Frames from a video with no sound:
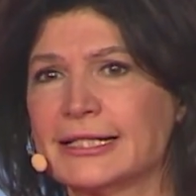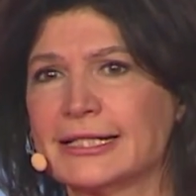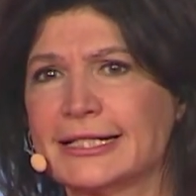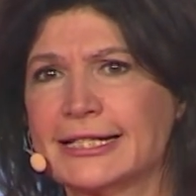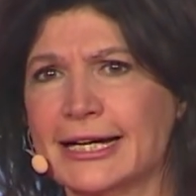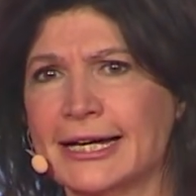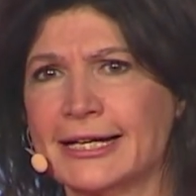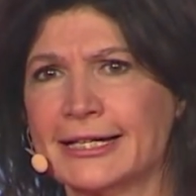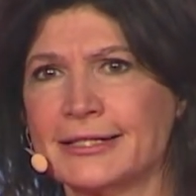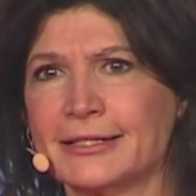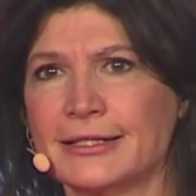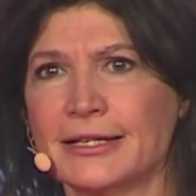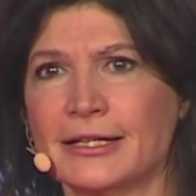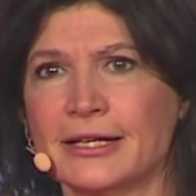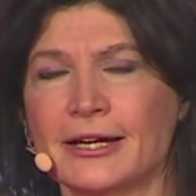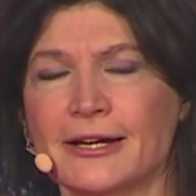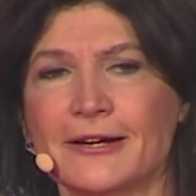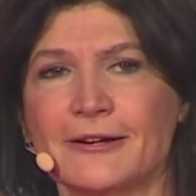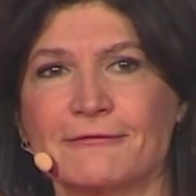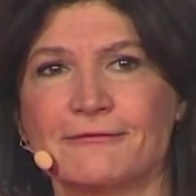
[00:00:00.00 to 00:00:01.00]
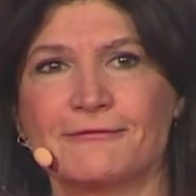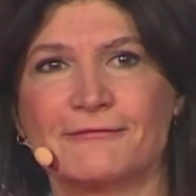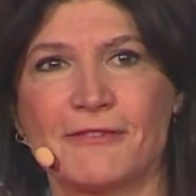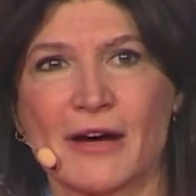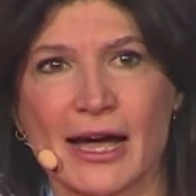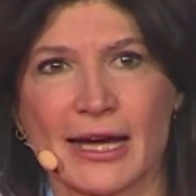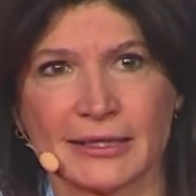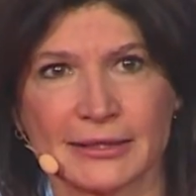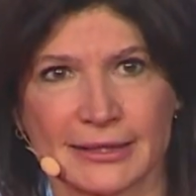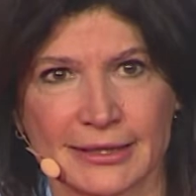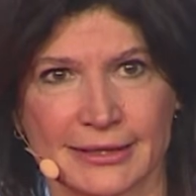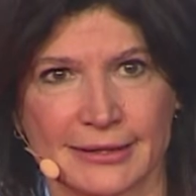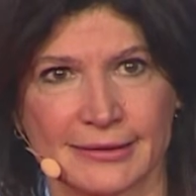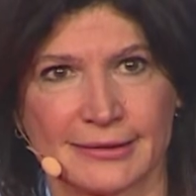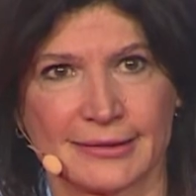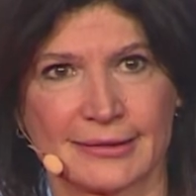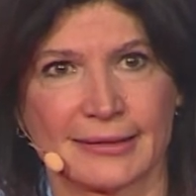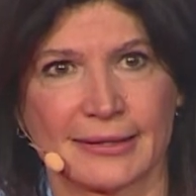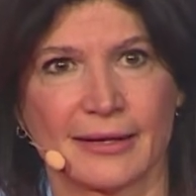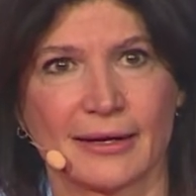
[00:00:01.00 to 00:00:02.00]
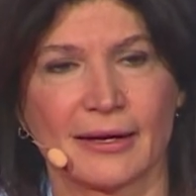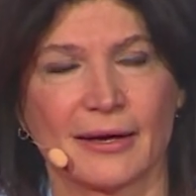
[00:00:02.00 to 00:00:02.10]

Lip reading: gun violence.